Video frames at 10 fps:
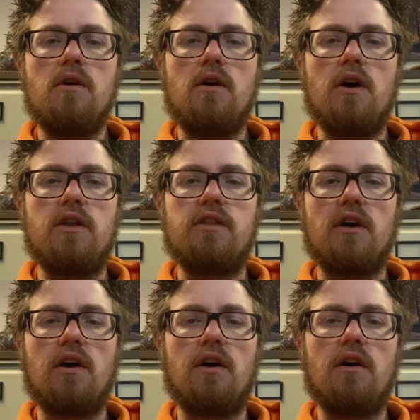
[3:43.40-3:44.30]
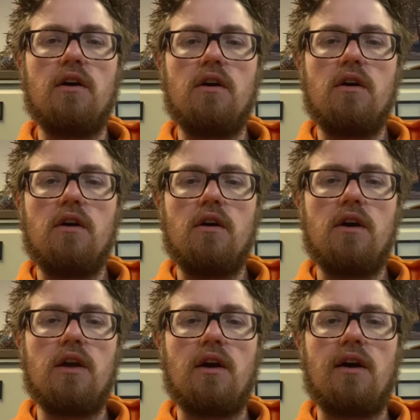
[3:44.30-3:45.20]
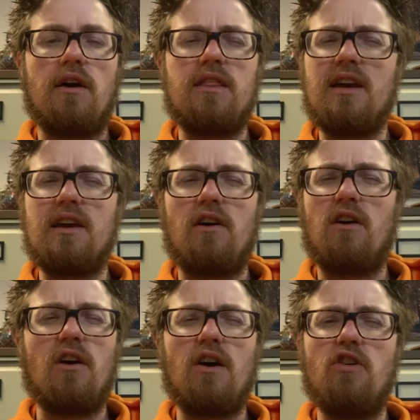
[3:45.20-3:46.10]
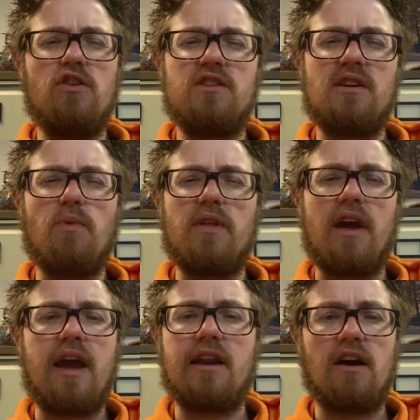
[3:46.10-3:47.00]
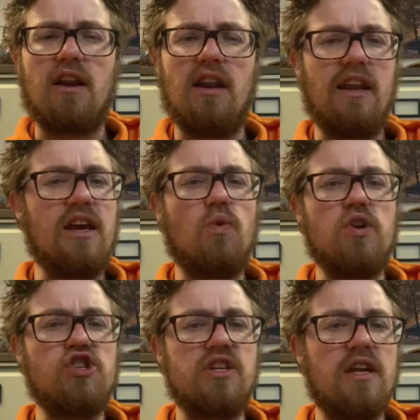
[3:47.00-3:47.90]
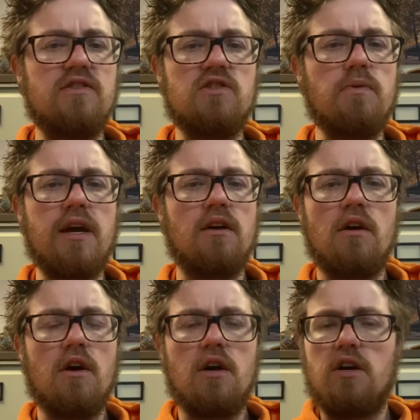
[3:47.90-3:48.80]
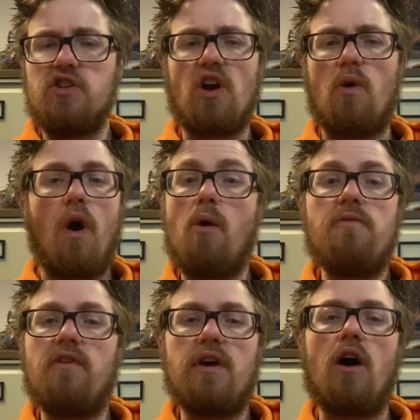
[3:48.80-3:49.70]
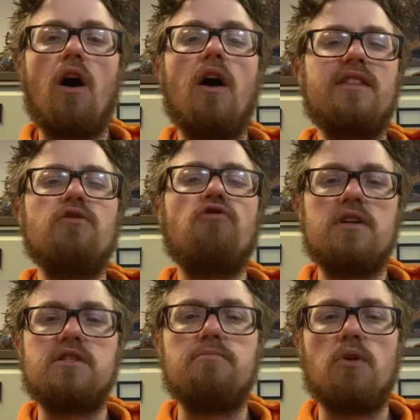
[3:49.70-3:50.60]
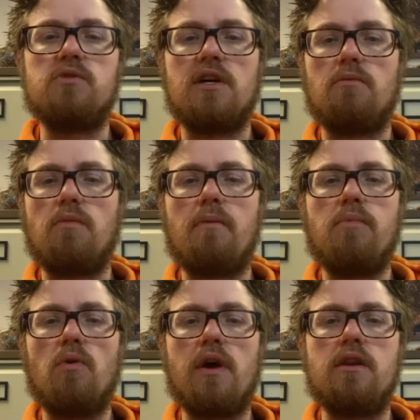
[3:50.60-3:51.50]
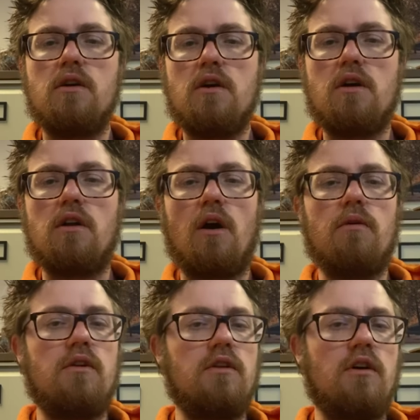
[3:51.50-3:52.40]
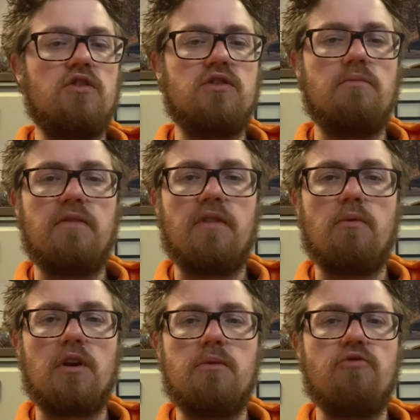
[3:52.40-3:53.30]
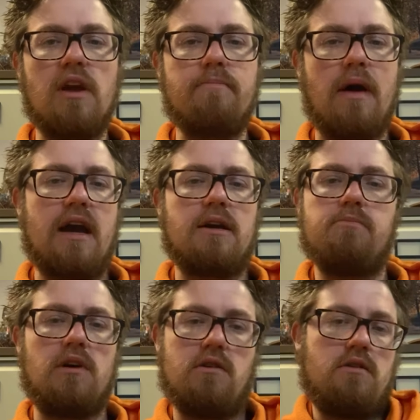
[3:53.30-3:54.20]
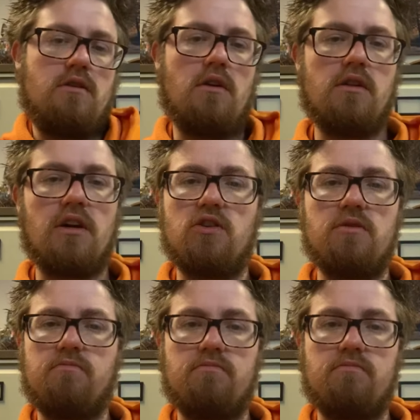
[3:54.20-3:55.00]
And I think I heard somewhere that had like a liquish scent to it. So hopefully, I did write to Moosehead at one point and asked them if they were going to bring it back, but they just